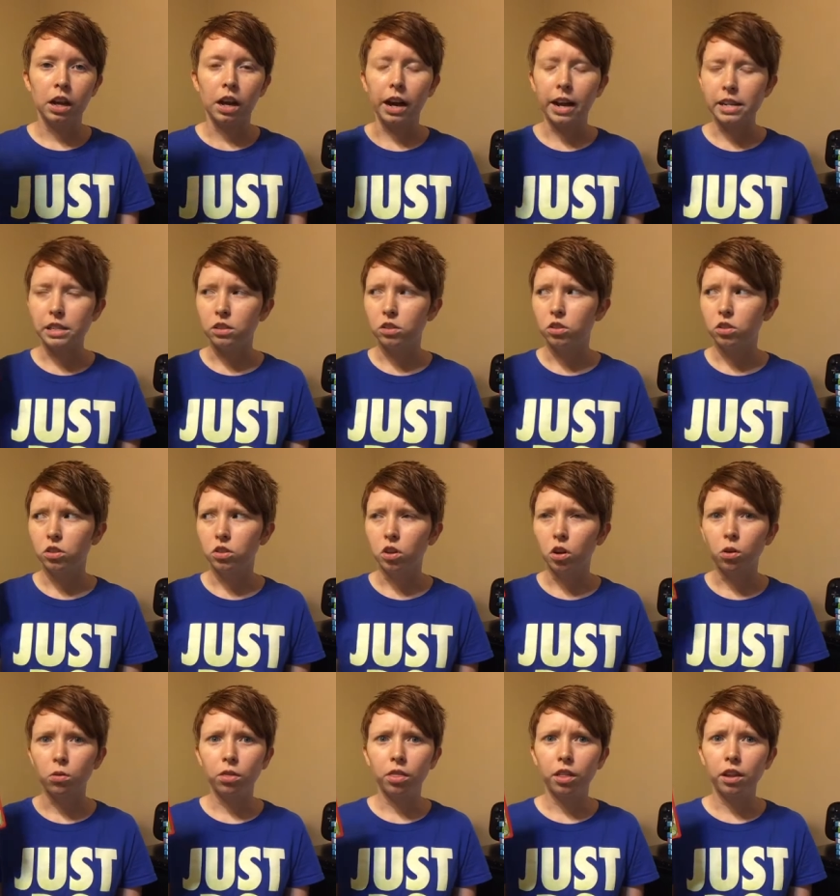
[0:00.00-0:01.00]
I
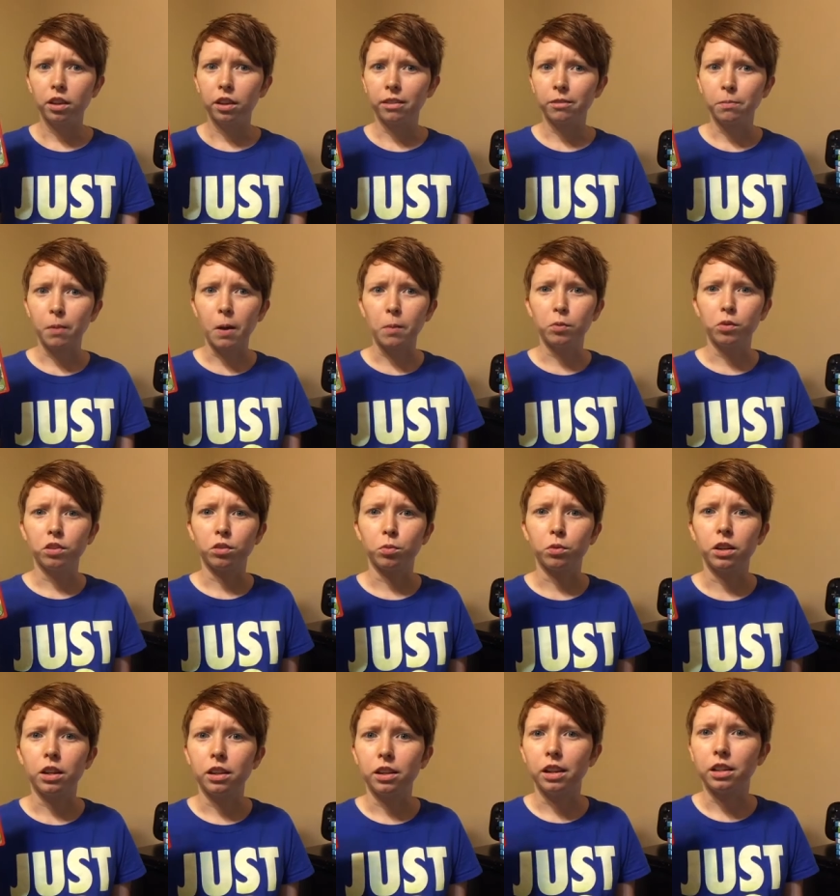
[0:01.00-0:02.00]
don't think I've popped this
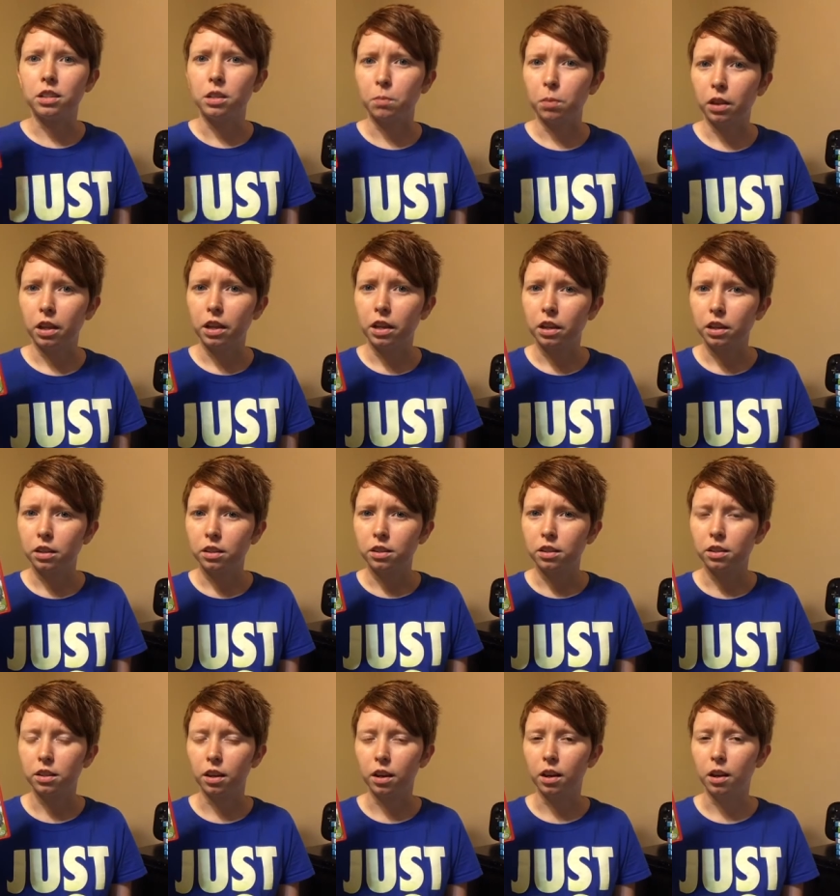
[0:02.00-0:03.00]
one in yet to play it,
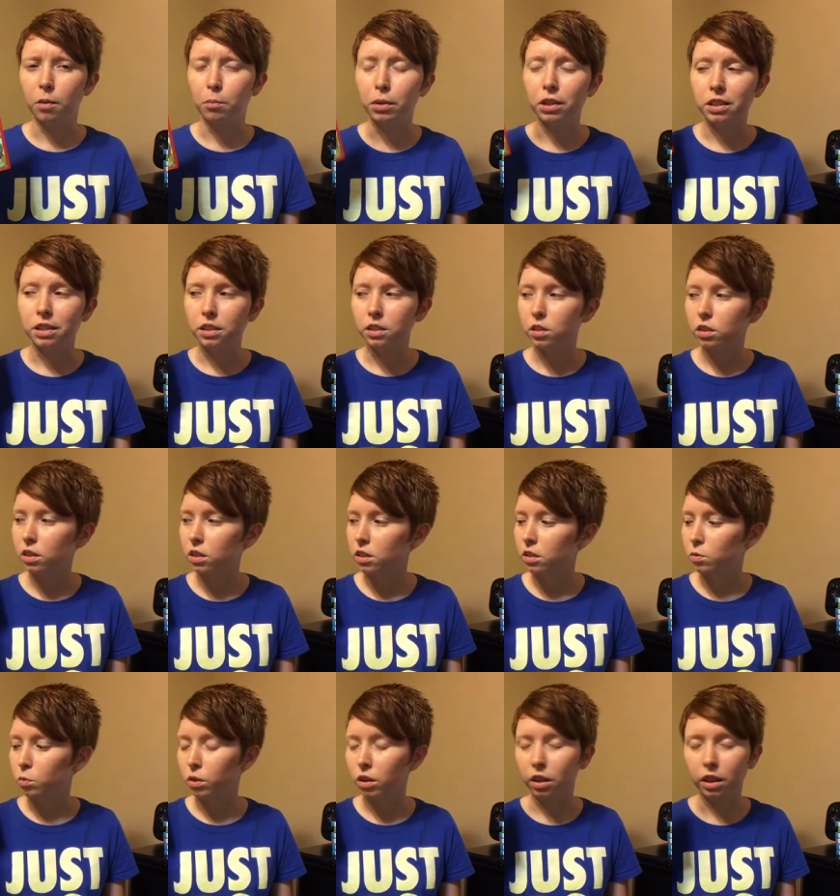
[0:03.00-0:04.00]
uh, but this
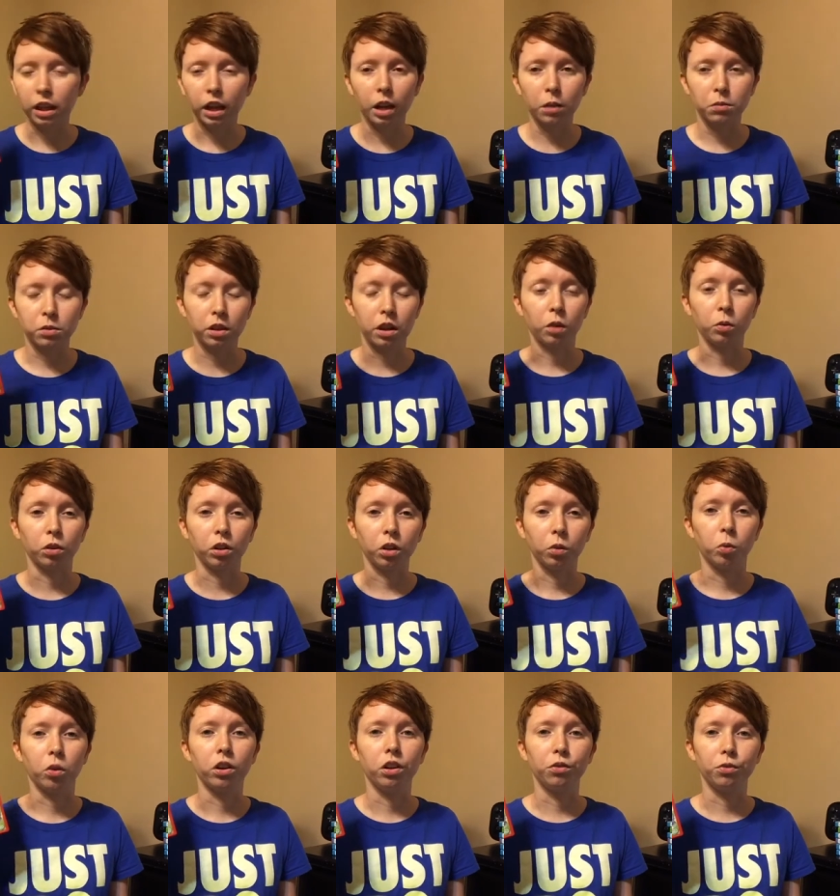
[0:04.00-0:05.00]
is one of the games that I really
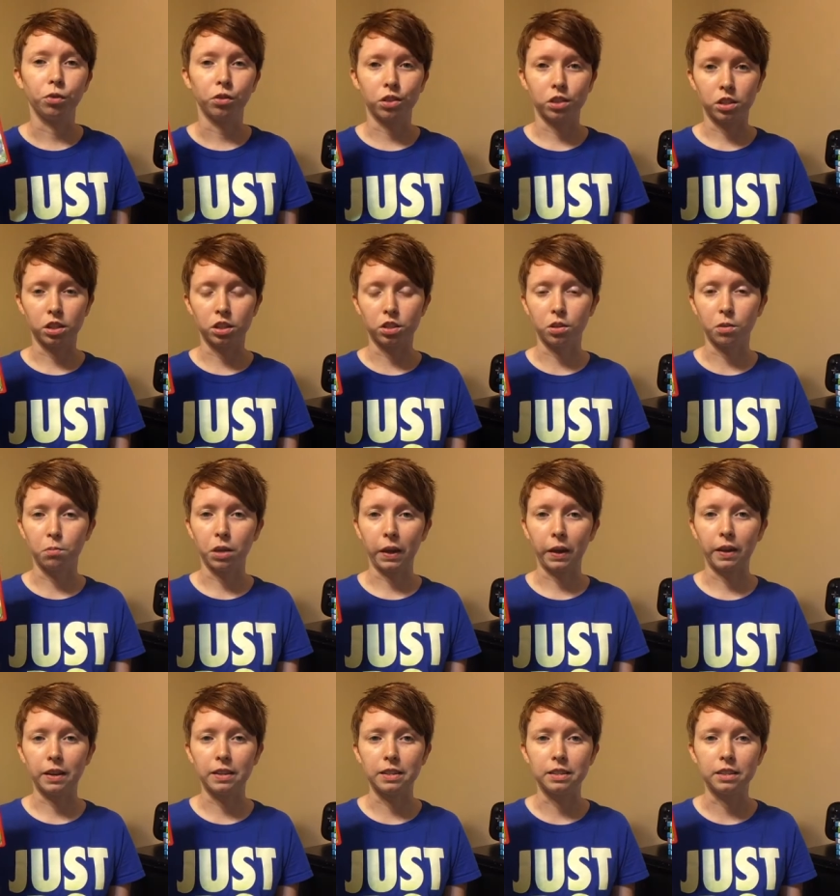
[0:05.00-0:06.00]
wanted for the system
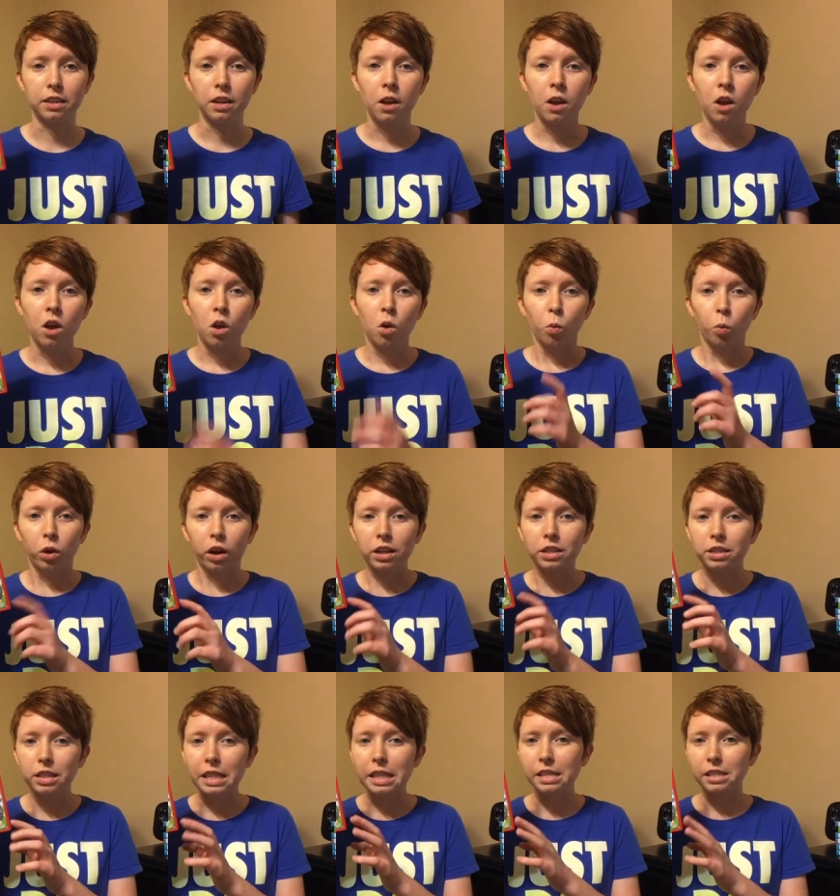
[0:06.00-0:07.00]
because when I
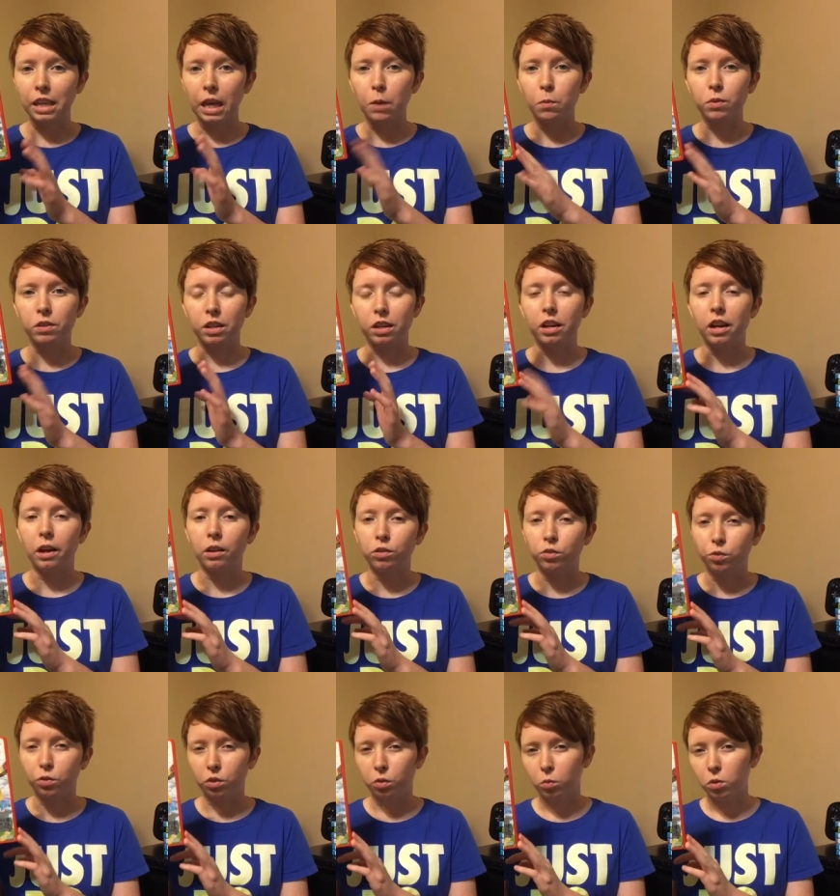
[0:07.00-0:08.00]
seen this game was
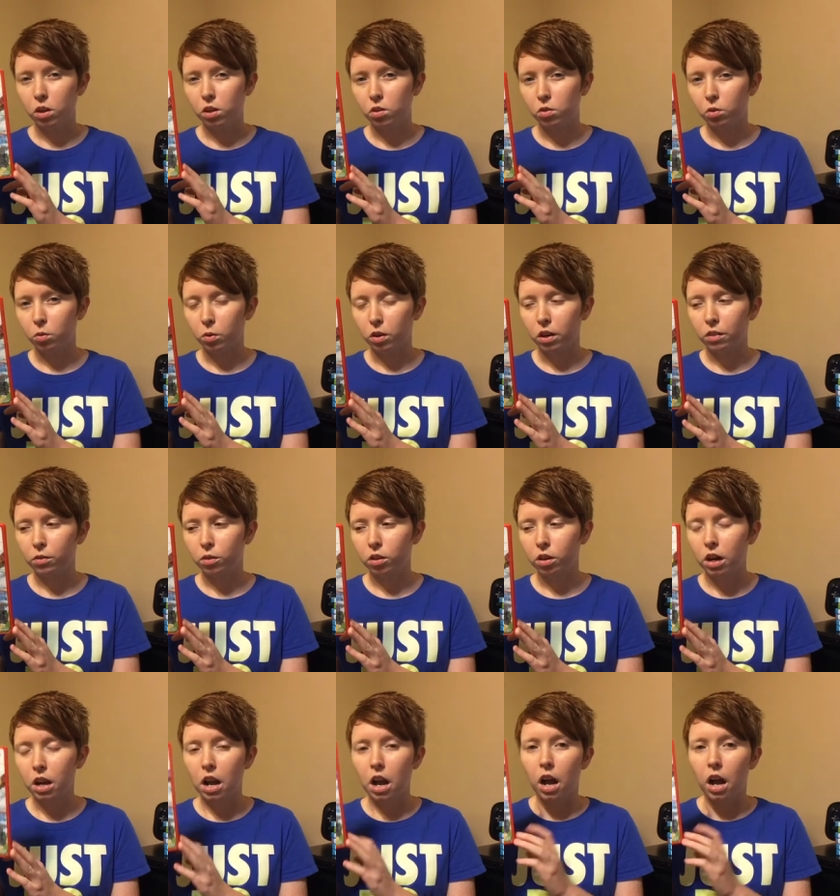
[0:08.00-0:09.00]
announced for the Wii U or whatever,